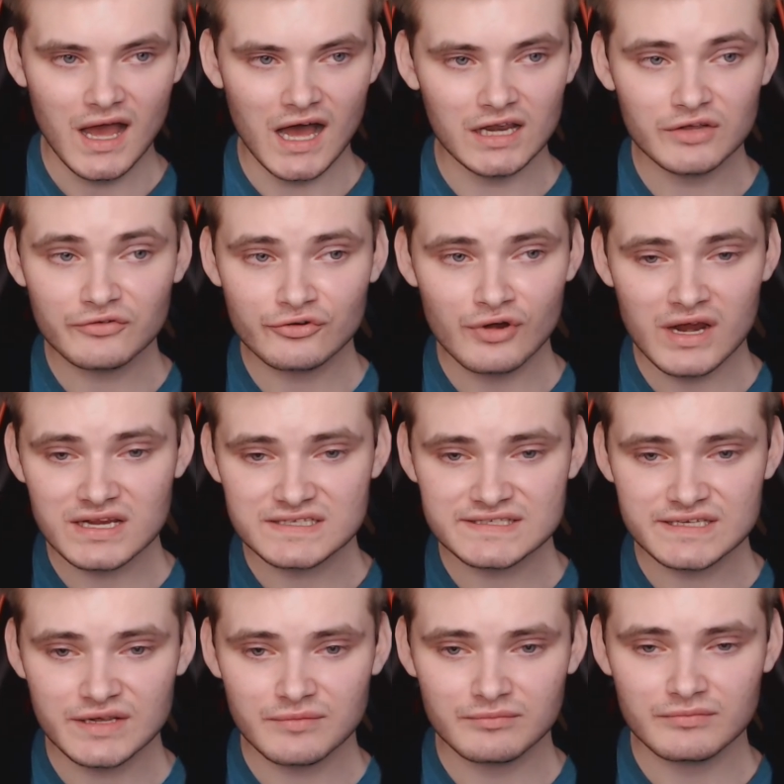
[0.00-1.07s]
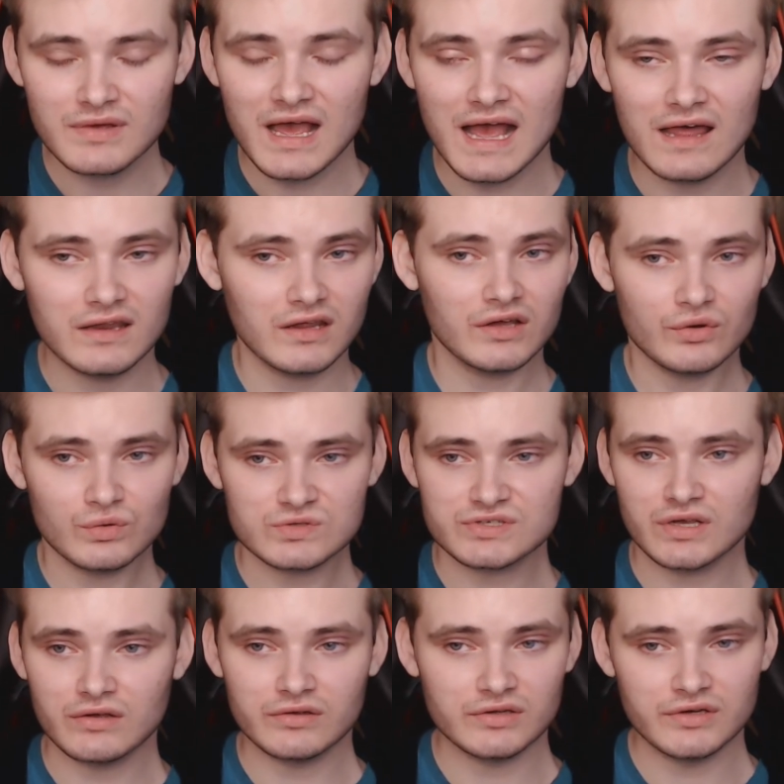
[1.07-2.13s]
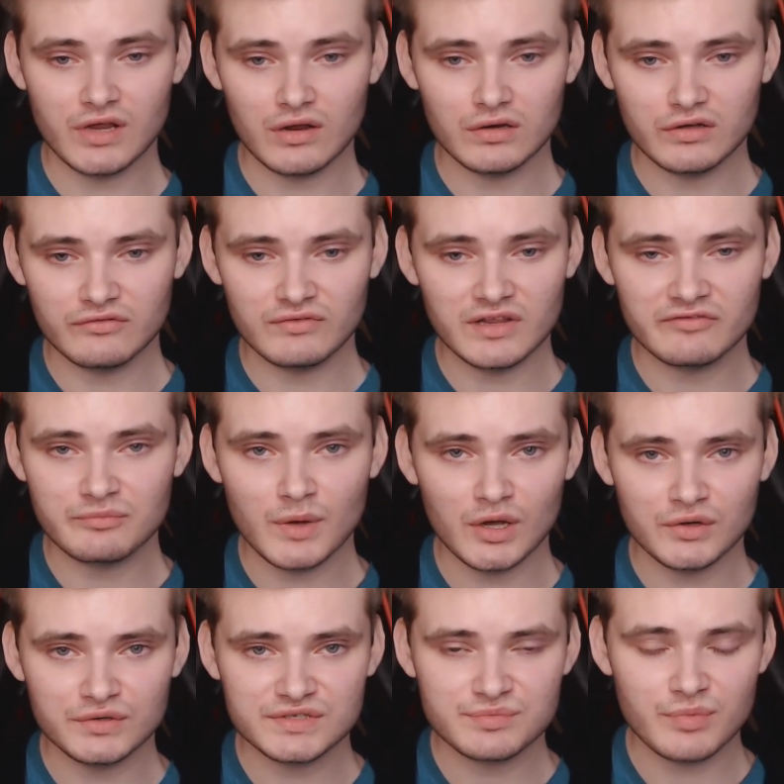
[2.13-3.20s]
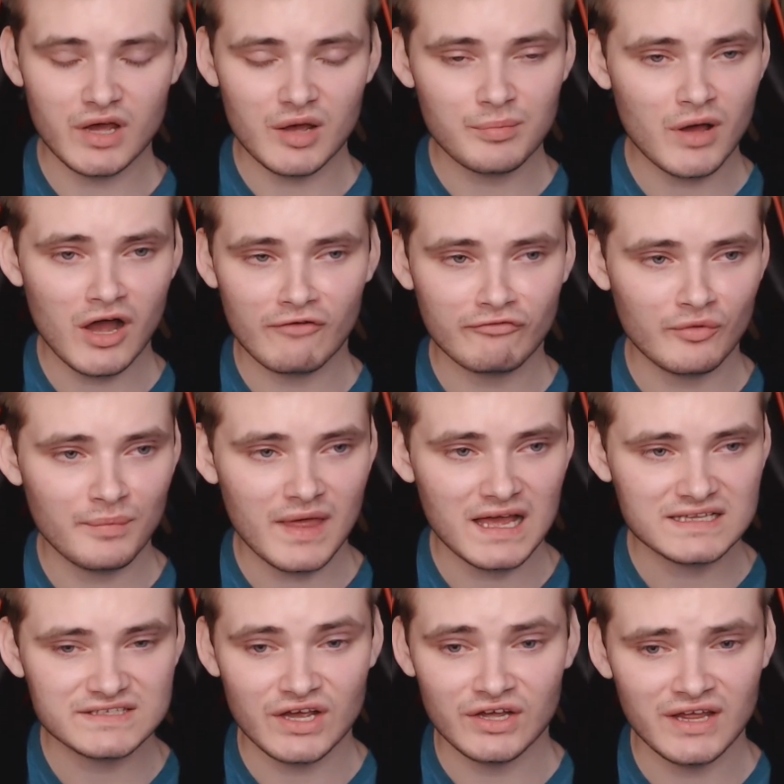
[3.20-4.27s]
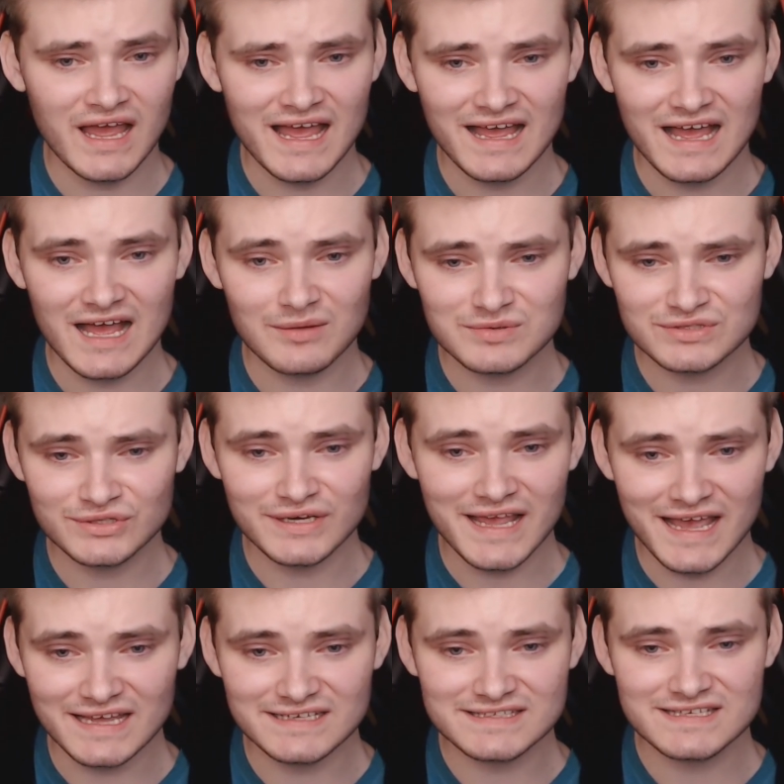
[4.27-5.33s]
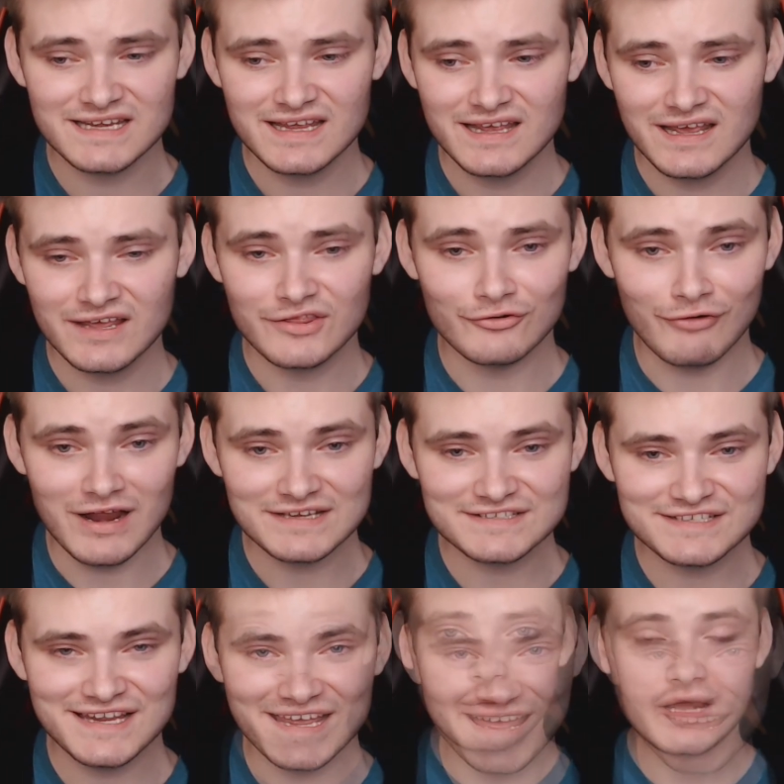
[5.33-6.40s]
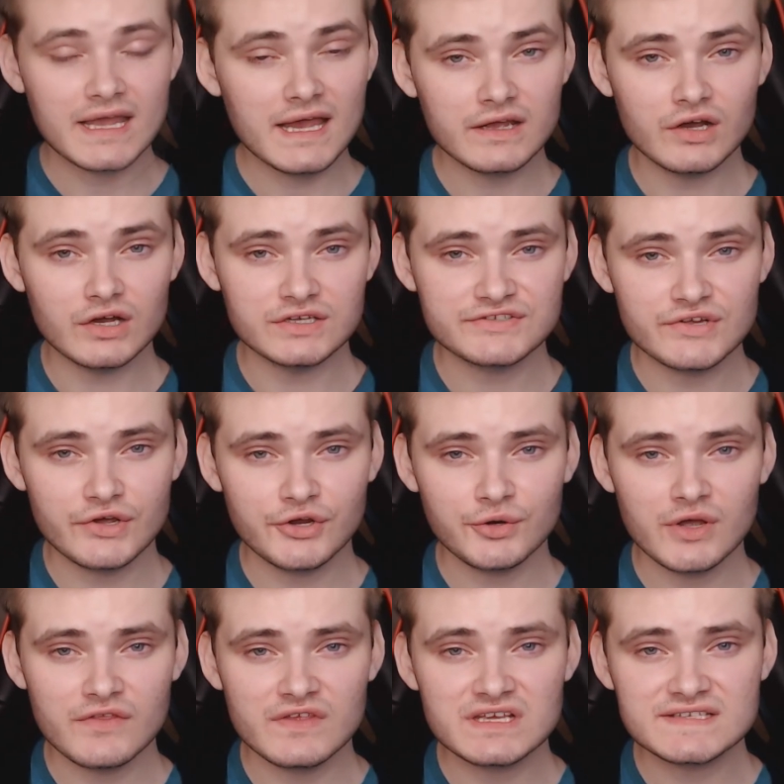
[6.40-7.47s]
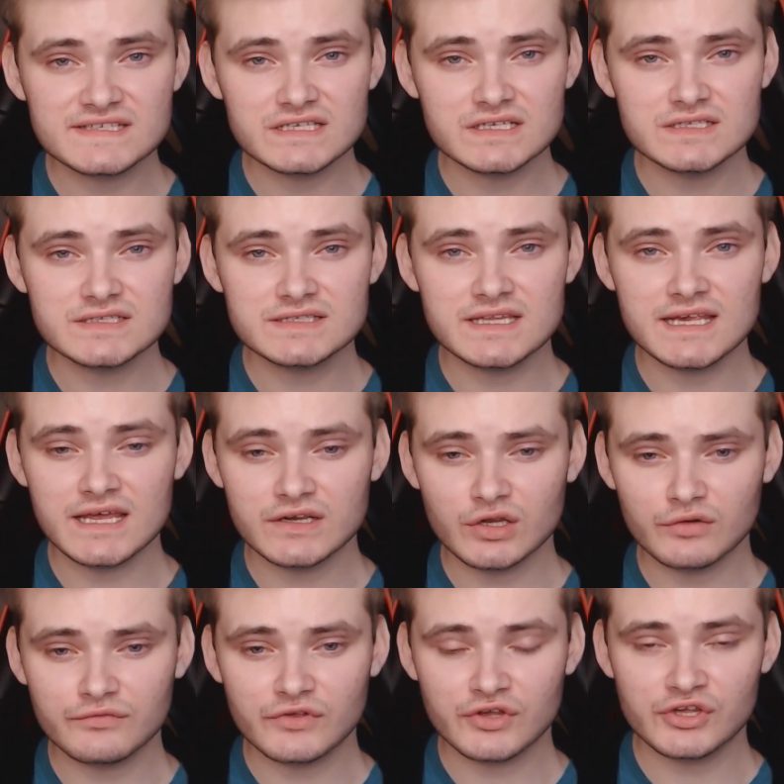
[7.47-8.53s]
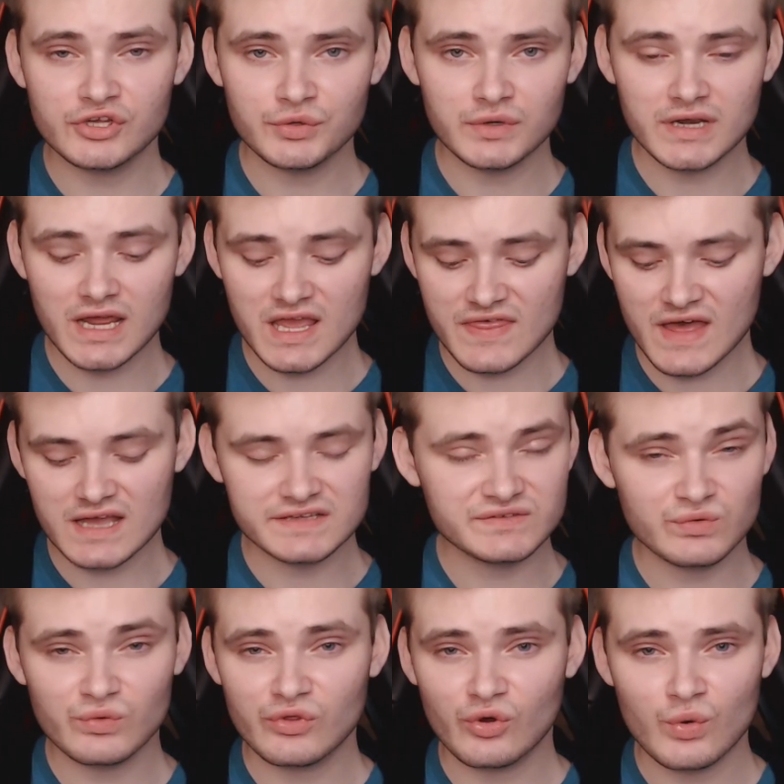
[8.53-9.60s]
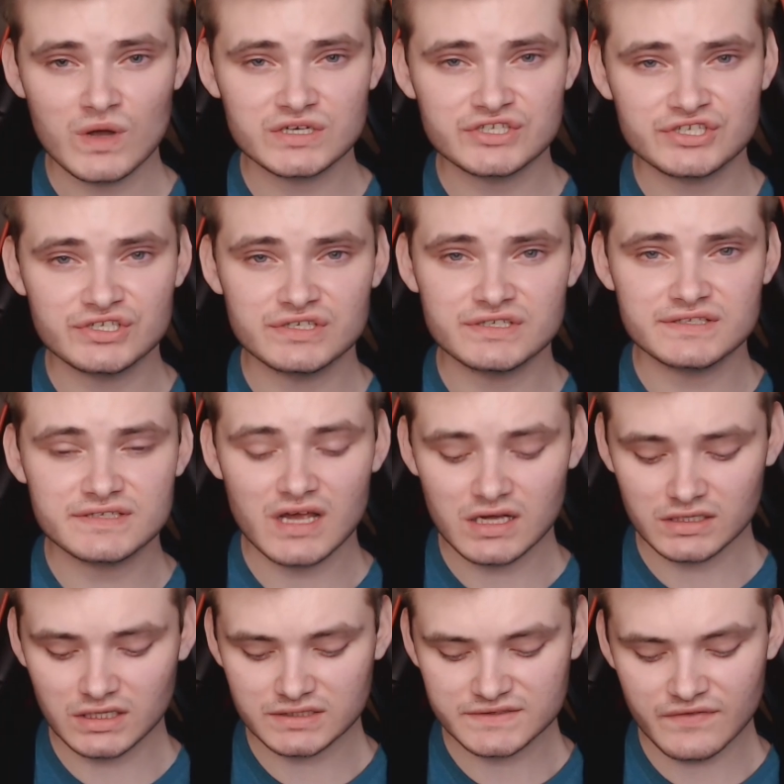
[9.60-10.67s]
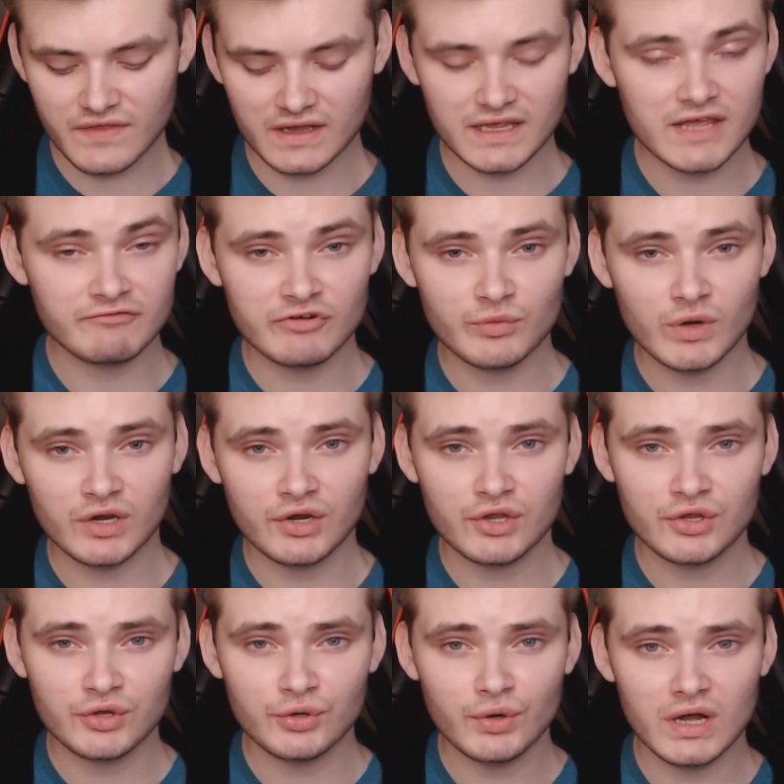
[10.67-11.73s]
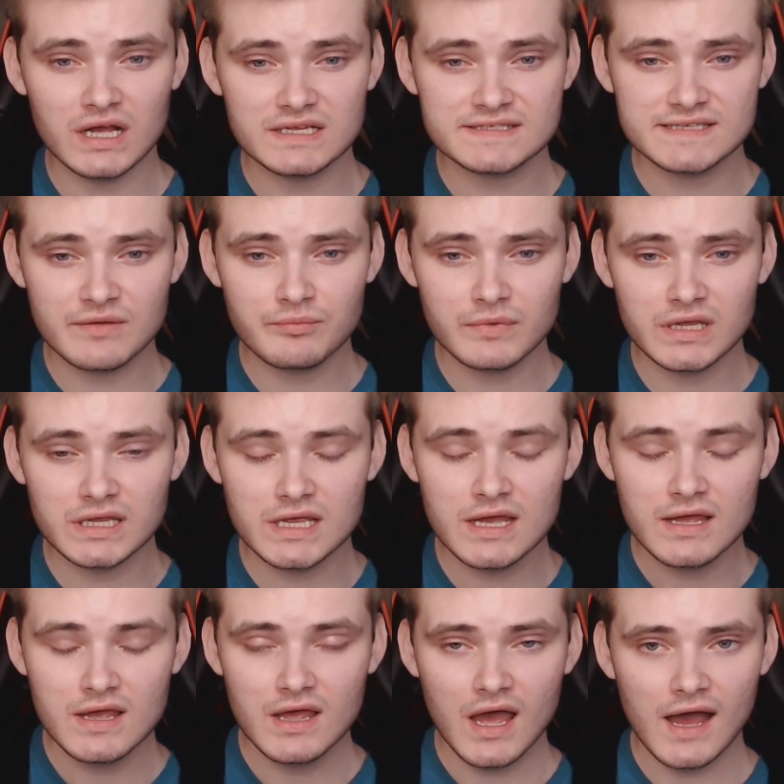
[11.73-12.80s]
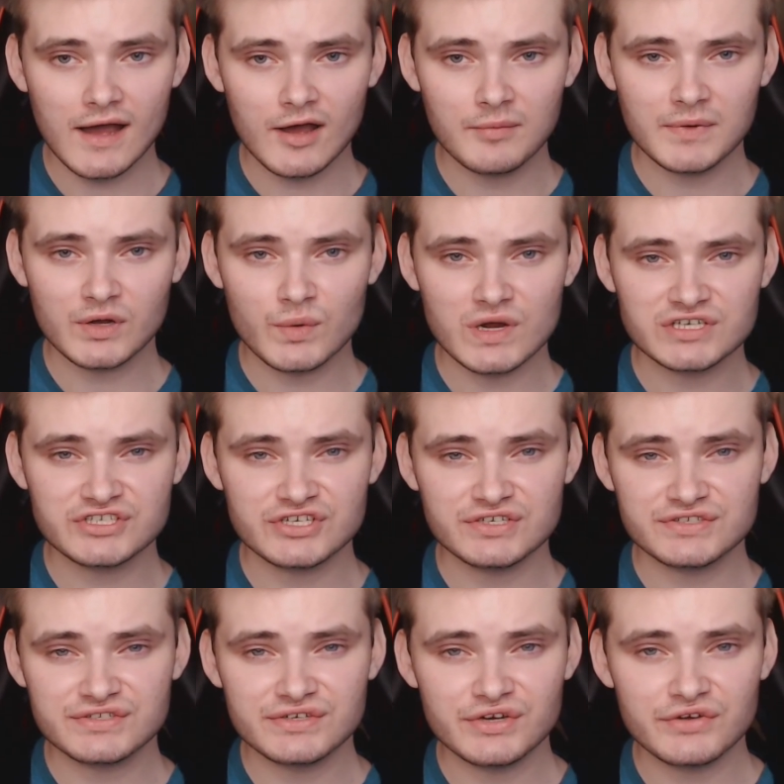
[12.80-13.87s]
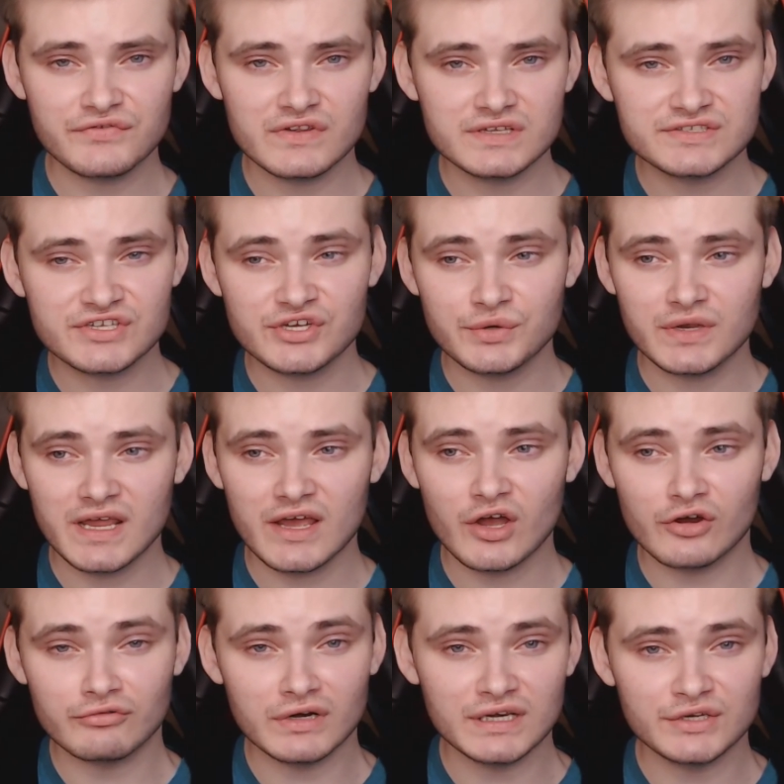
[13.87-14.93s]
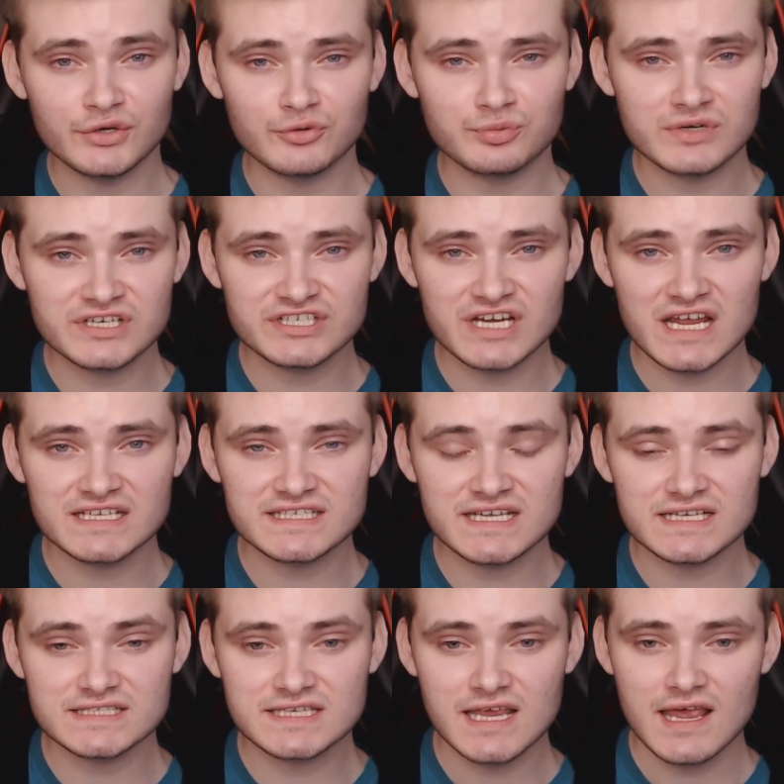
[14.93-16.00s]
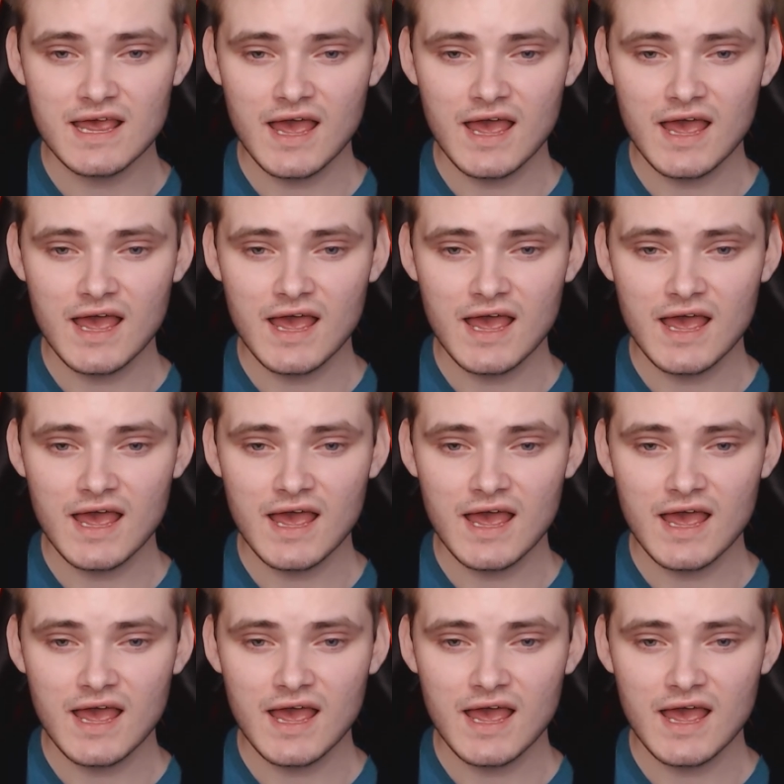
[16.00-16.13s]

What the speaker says: I love Create a Sim, and I also love Live Mode. But apart from that, I absolutely hate the rest. Okay guys, so this is the end of the Q&A. That is all the questions. I'd like to thank everyone who sent me questions to do for this Q&A. I really do appreciate it.